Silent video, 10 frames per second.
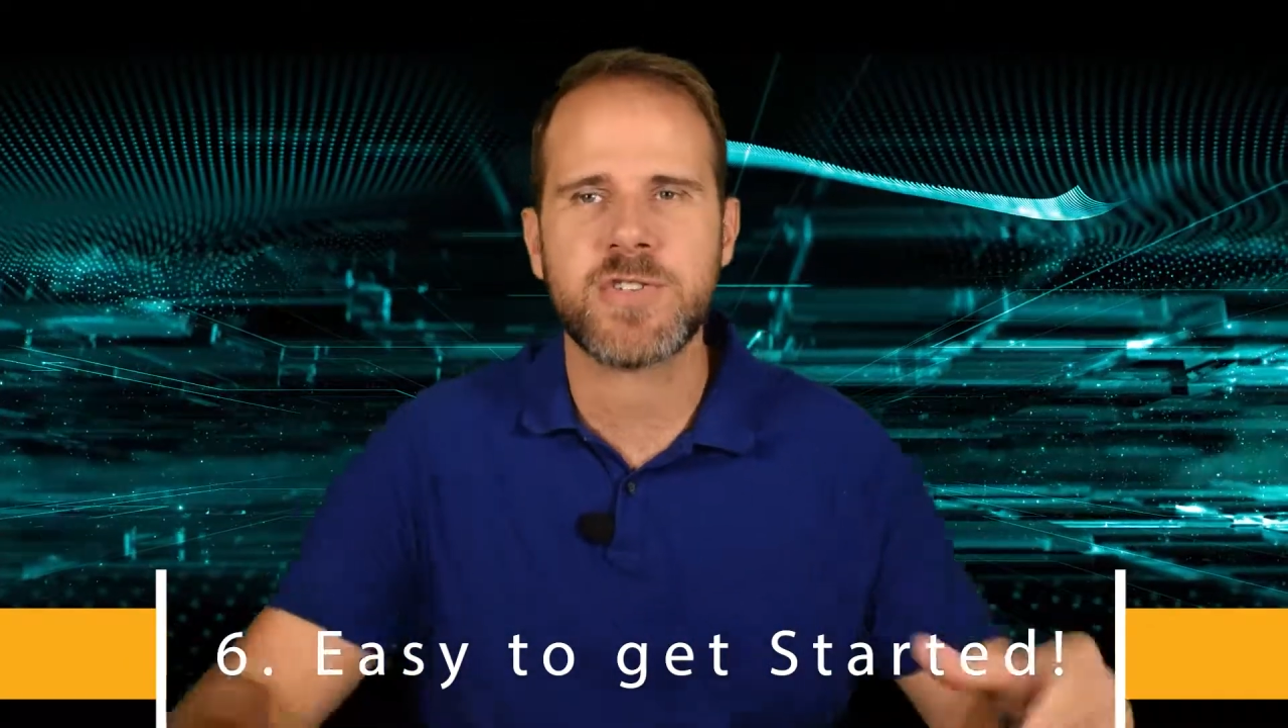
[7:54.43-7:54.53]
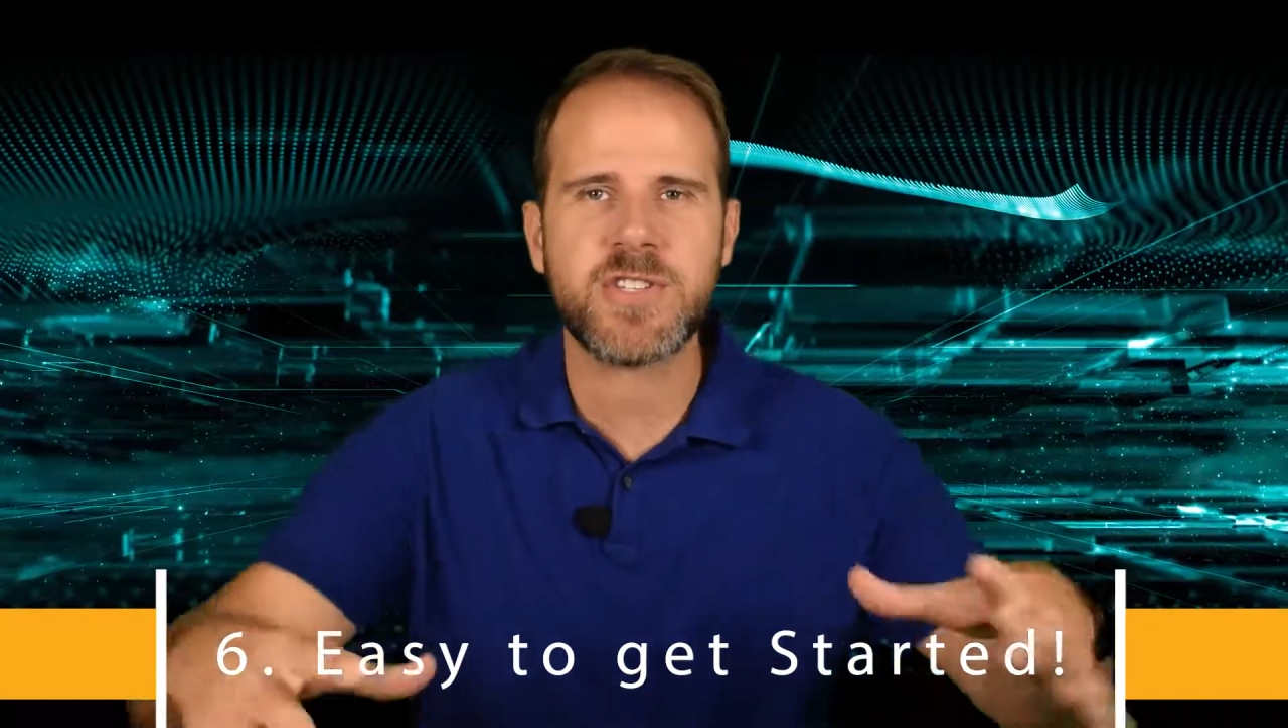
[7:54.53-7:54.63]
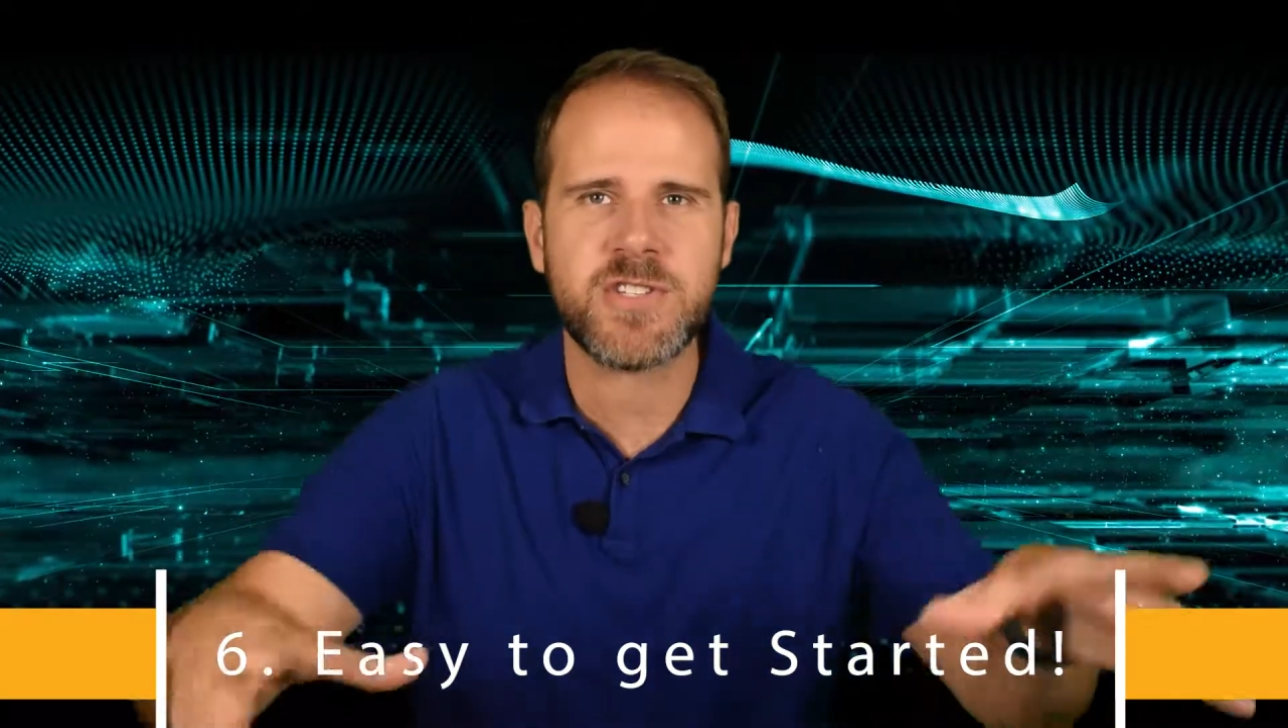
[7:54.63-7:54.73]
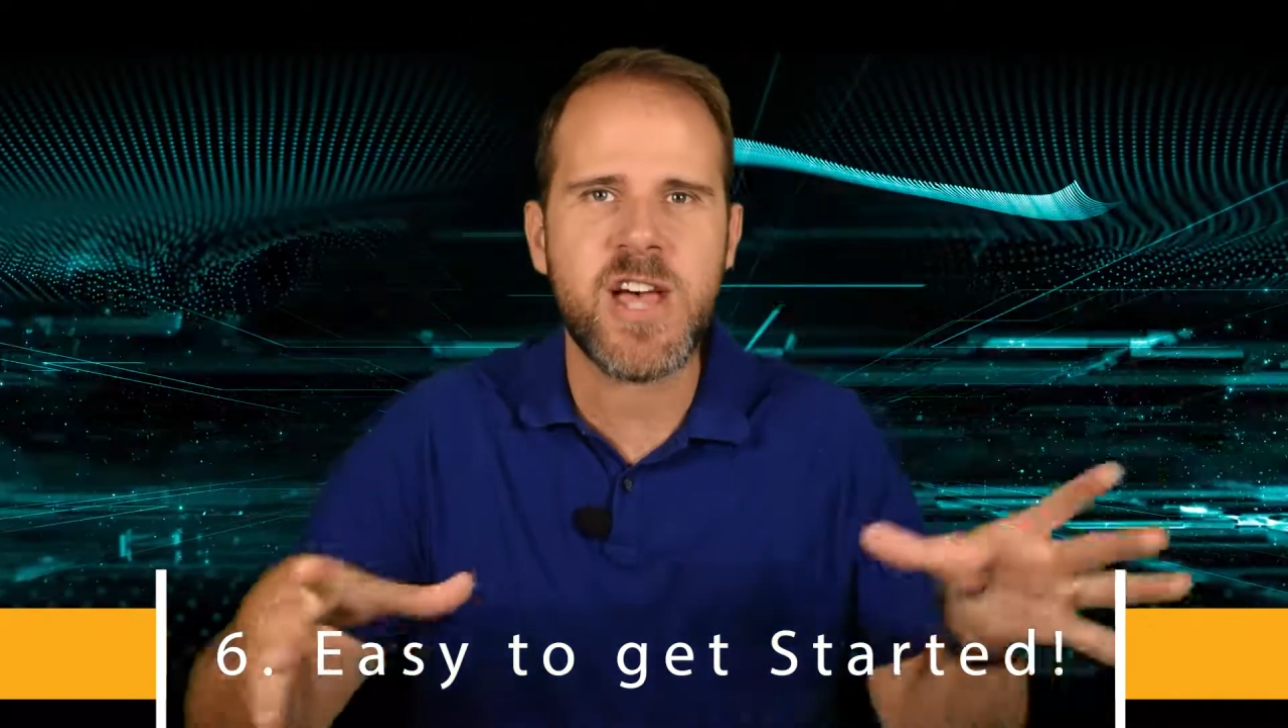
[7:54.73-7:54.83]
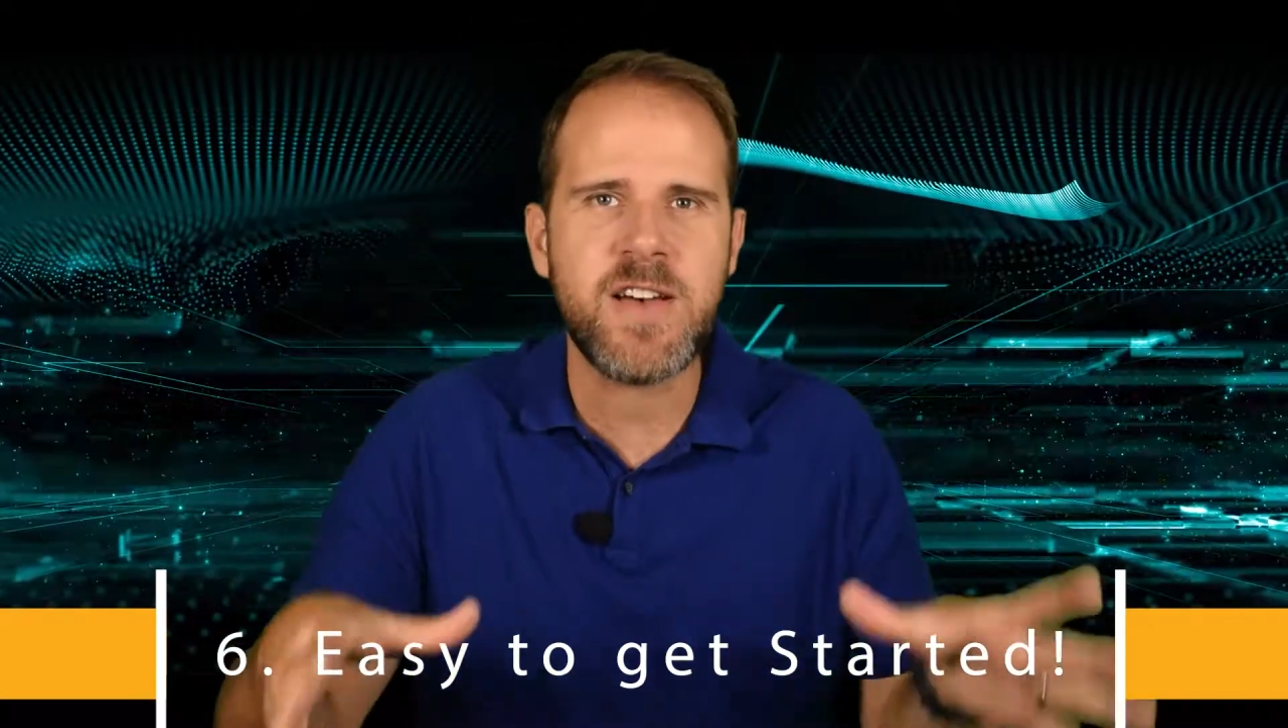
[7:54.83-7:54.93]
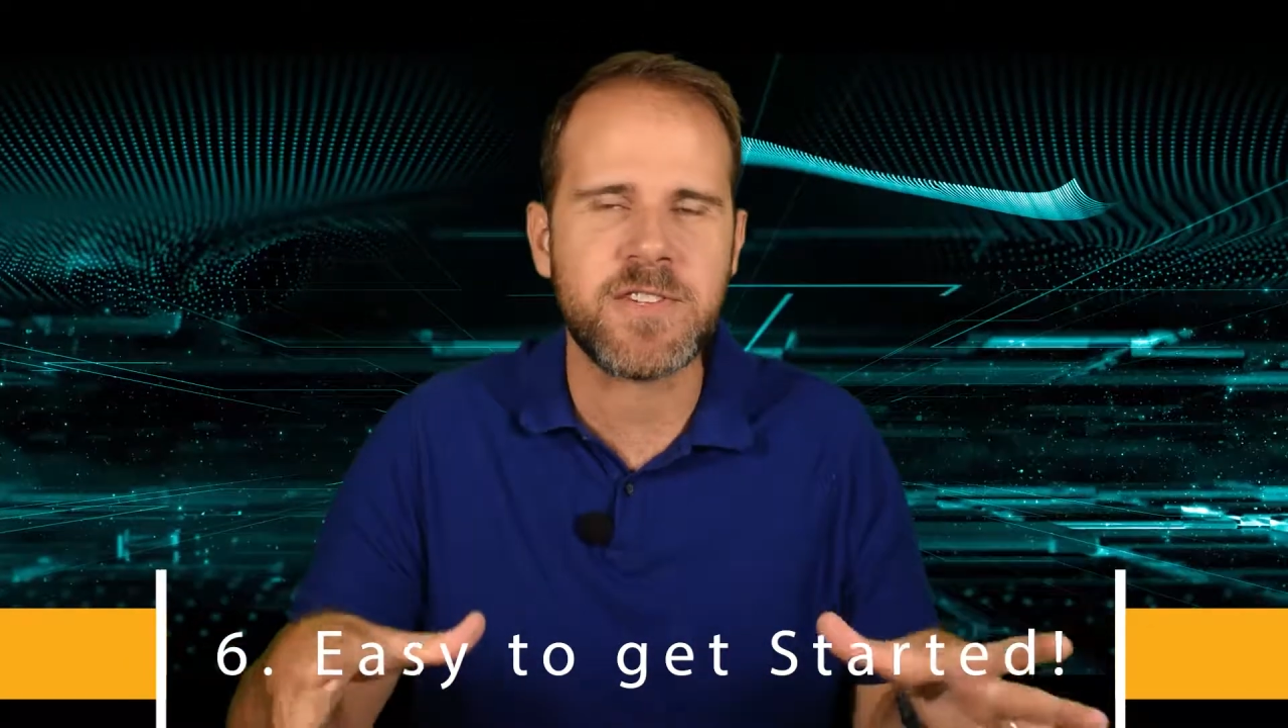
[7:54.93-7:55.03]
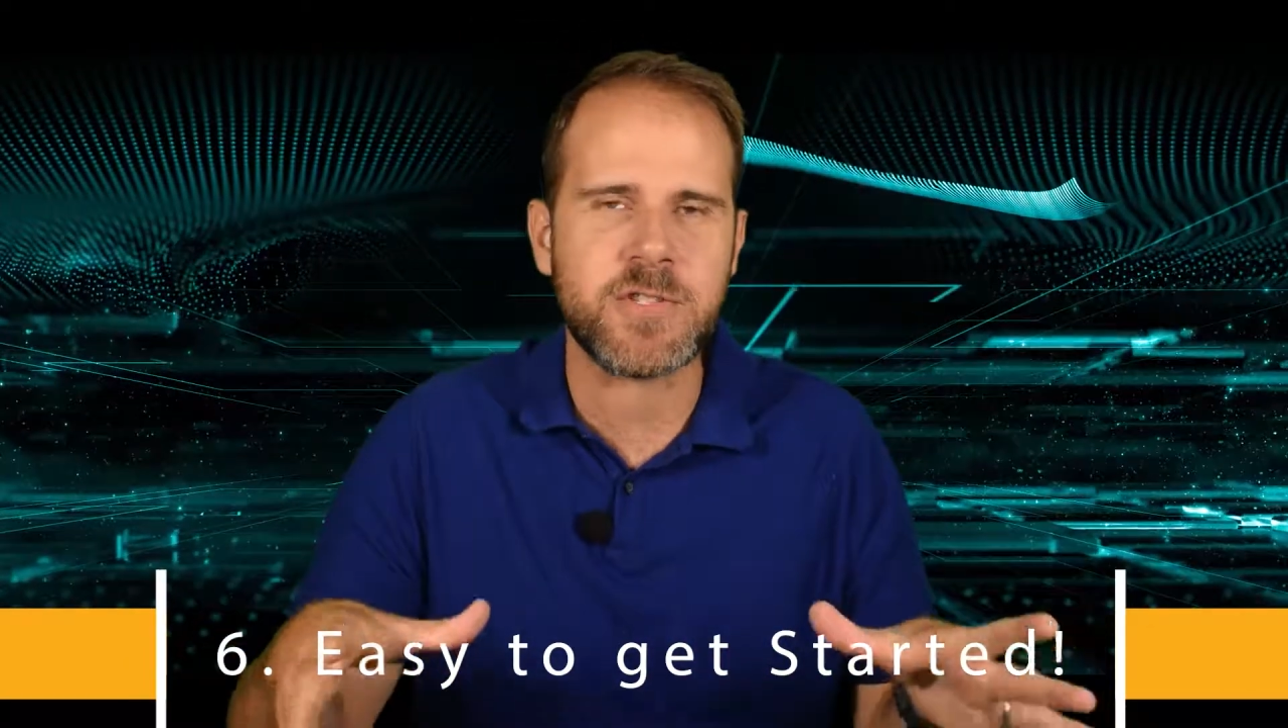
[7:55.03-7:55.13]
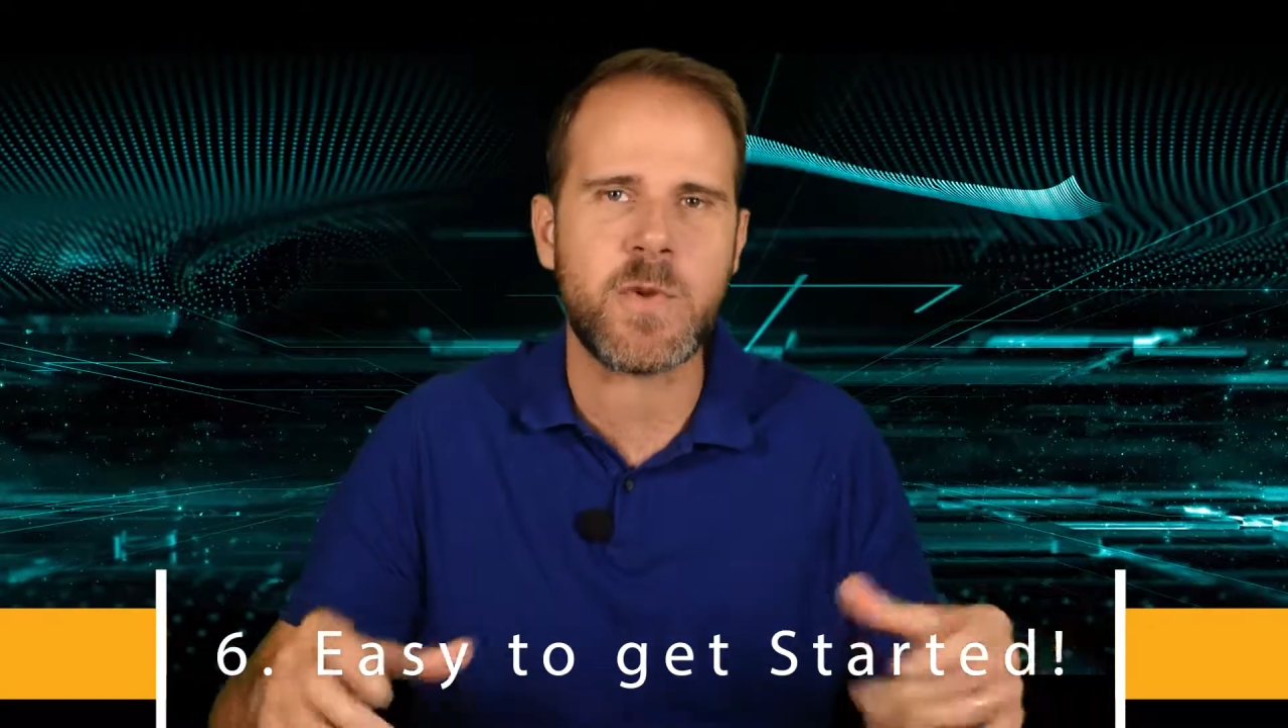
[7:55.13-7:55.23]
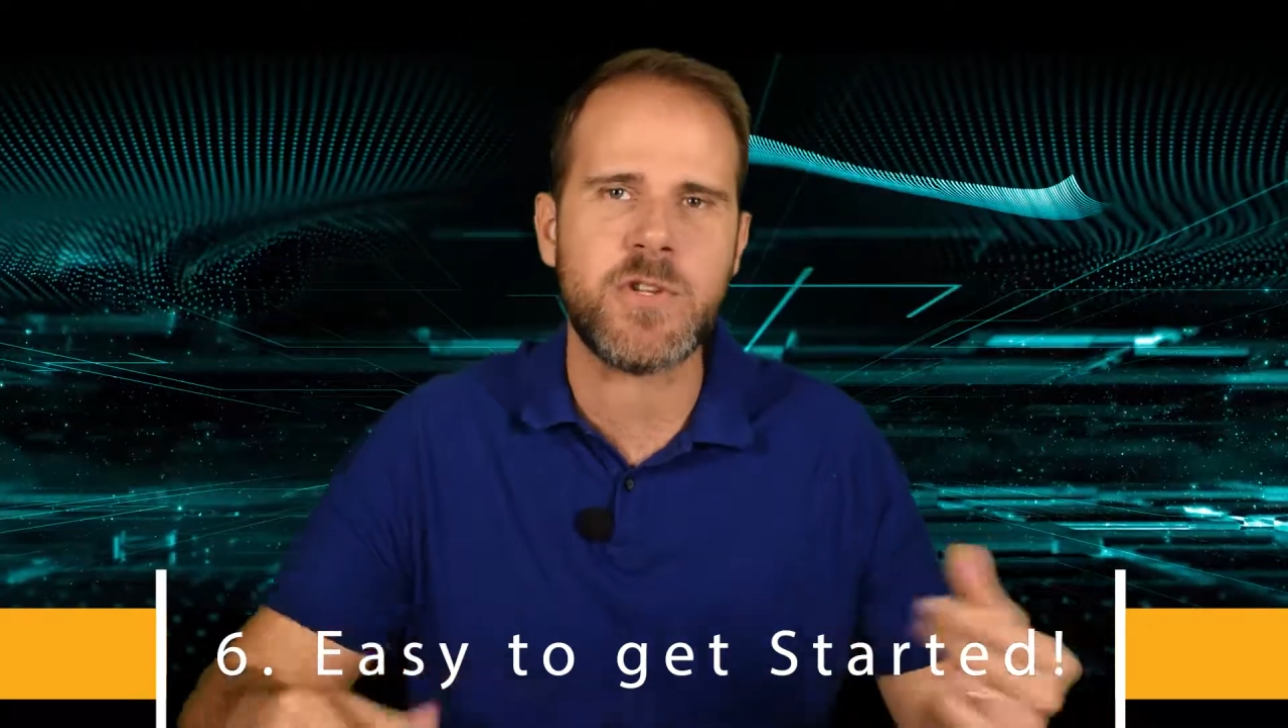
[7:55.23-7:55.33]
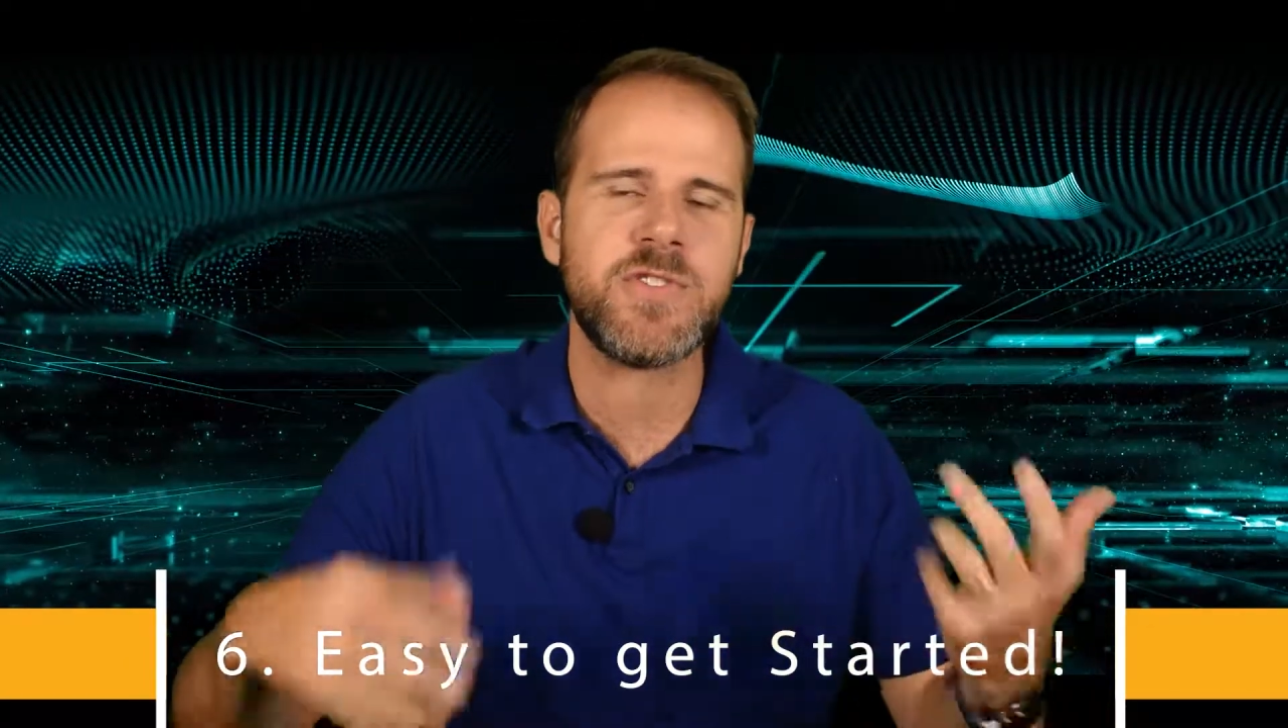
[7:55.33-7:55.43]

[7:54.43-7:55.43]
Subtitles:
as a service when